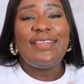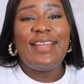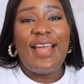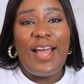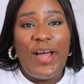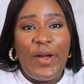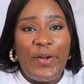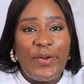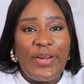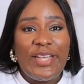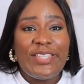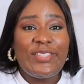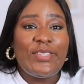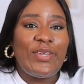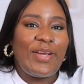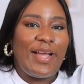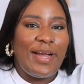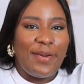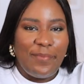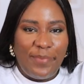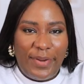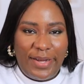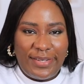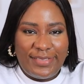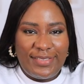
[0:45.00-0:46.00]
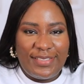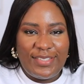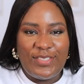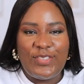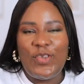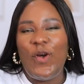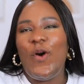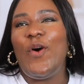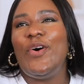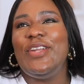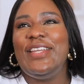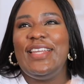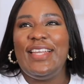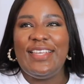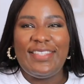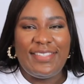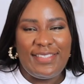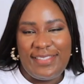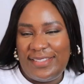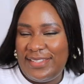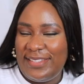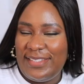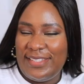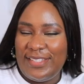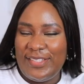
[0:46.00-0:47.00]
Now, let's talk about this
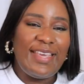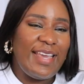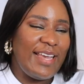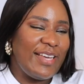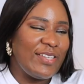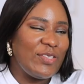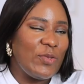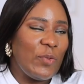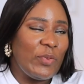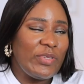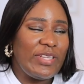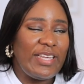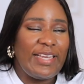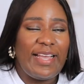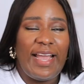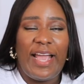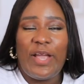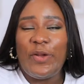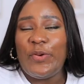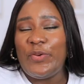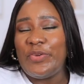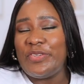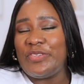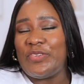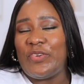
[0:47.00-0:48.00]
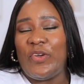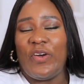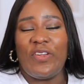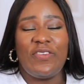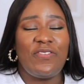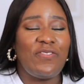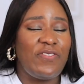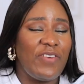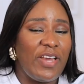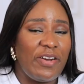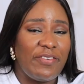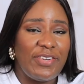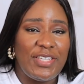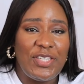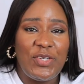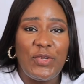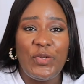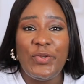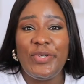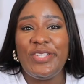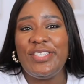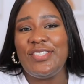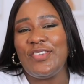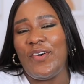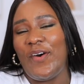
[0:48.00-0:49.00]
honesty. Yes, you want a guy who is God-fearing,
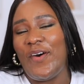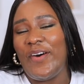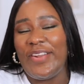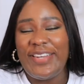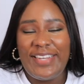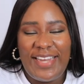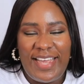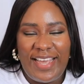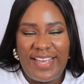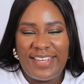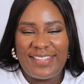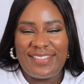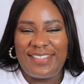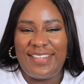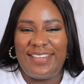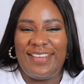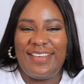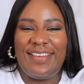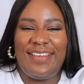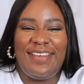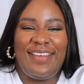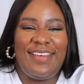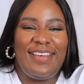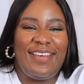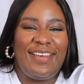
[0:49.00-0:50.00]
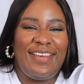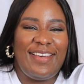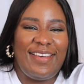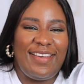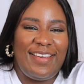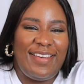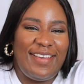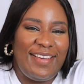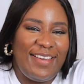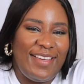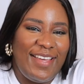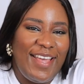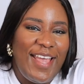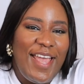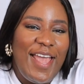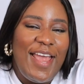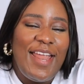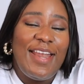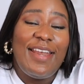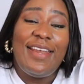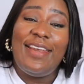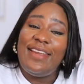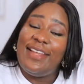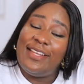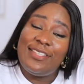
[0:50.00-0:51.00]
who is honest. Hey,
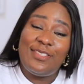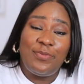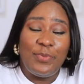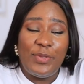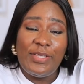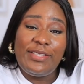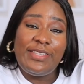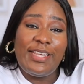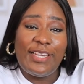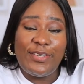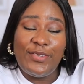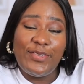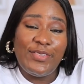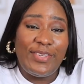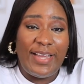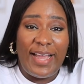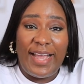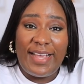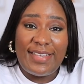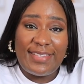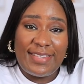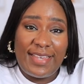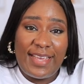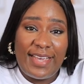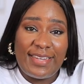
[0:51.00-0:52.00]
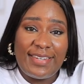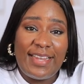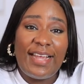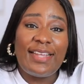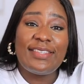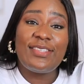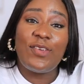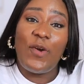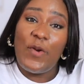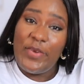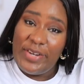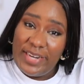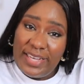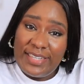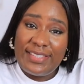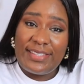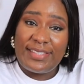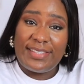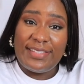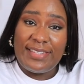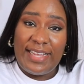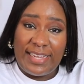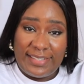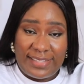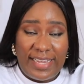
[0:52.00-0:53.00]
let me tell you guys, that
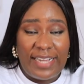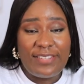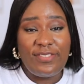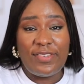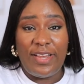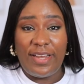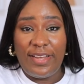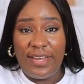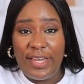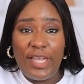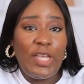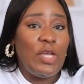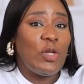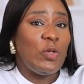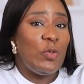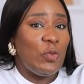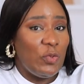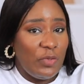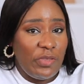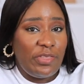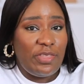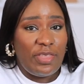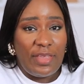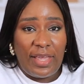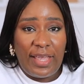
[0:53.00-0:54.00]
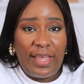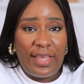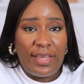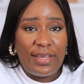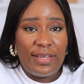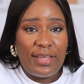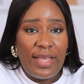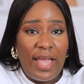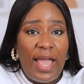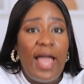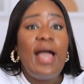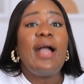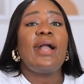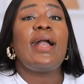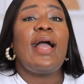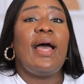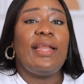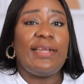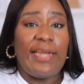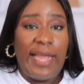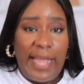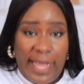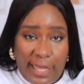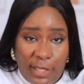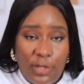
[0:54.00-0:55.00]
honesty that is actually a good thing
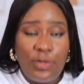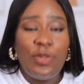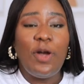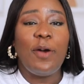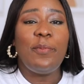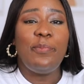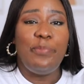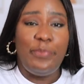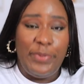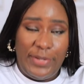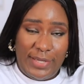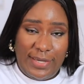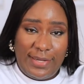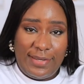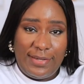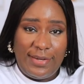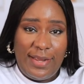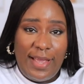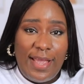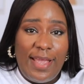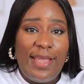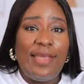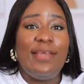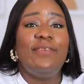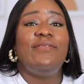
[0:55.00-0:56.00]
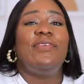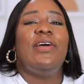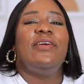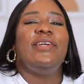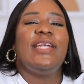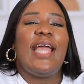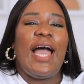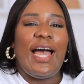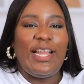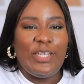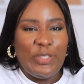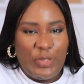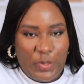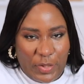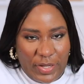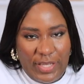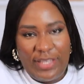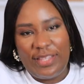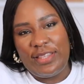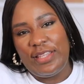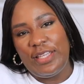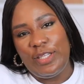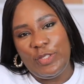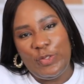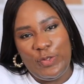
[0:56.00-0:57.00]
can end up being a very annoying
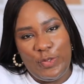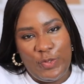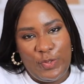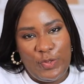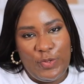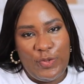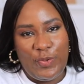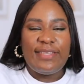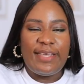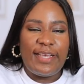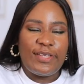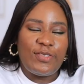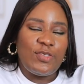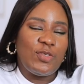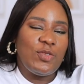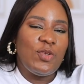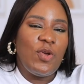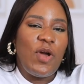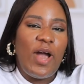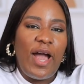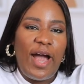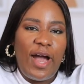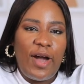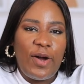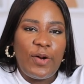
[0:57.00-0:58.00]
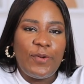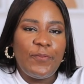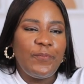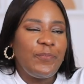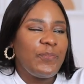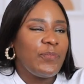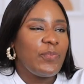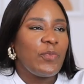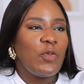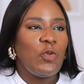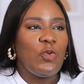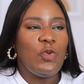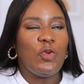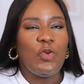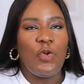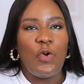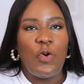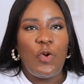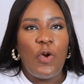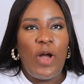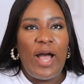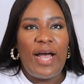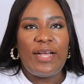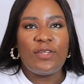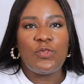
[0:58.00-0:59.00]
thing to you. Yes, you know how, you
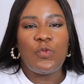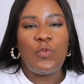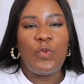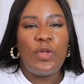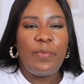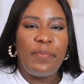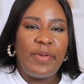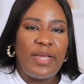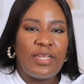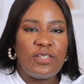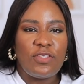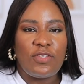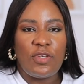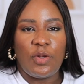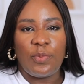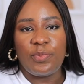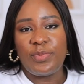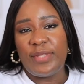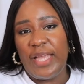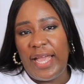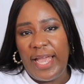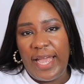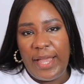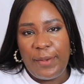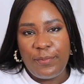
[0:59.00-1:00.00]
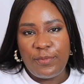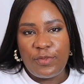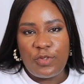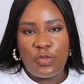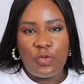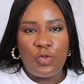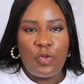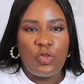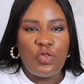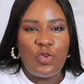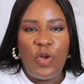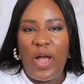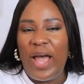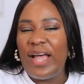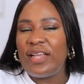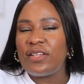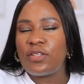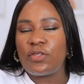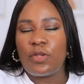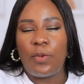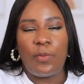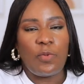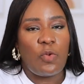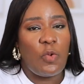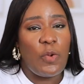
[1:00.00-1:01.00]
know, as women sometimes, you know, you ask
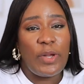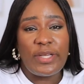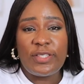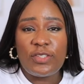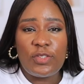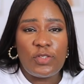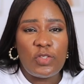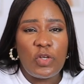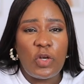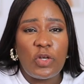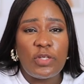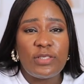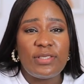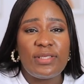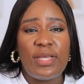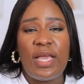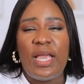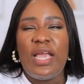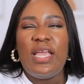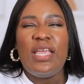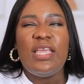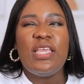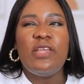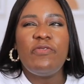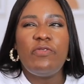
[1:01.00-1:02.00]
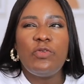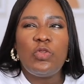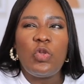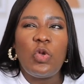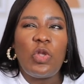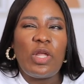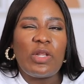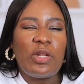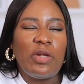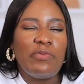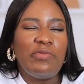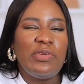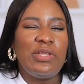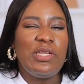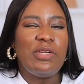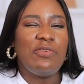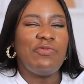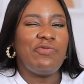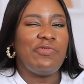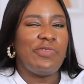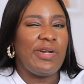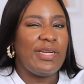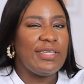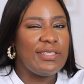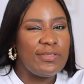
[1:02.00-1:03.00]
some questions, even though you're not really
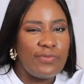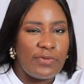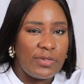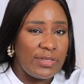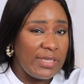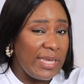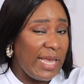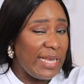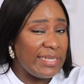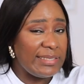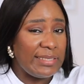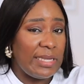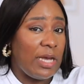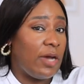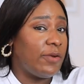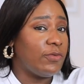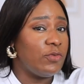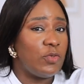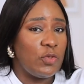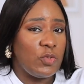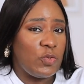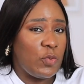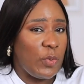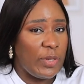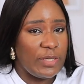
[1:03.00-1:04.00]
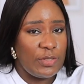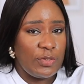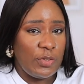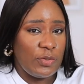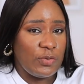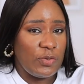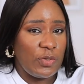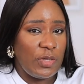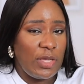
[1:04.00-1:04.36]
ready for the answer of those questions,